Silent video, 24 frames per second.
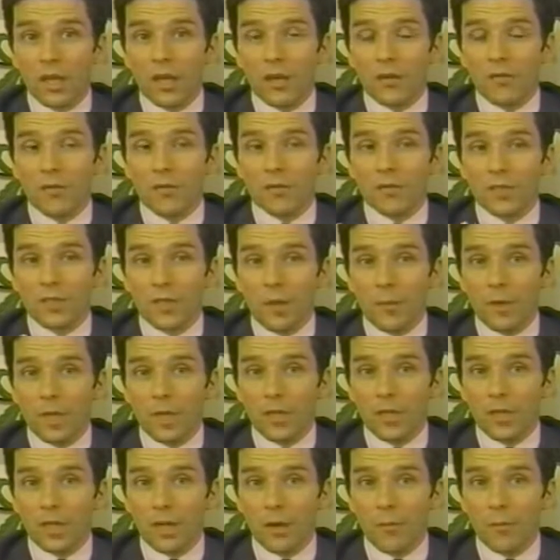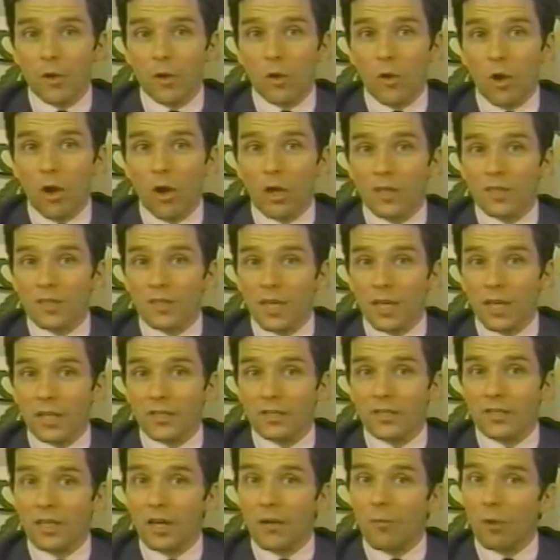If somebody can come along, a
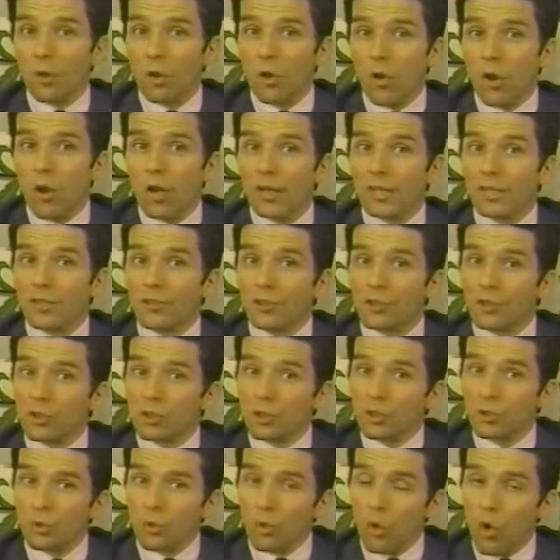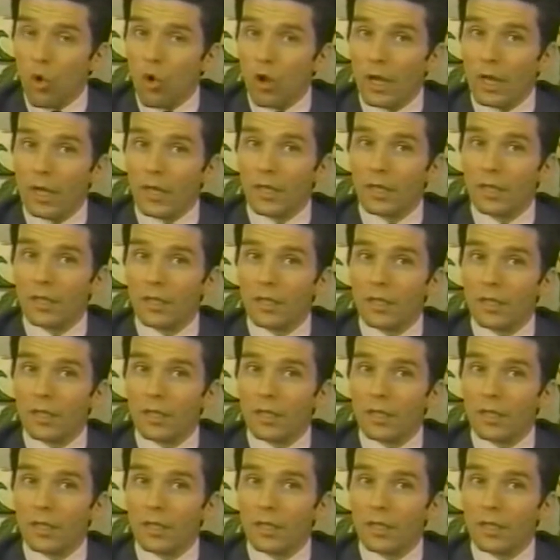Satanist, come along and destroy,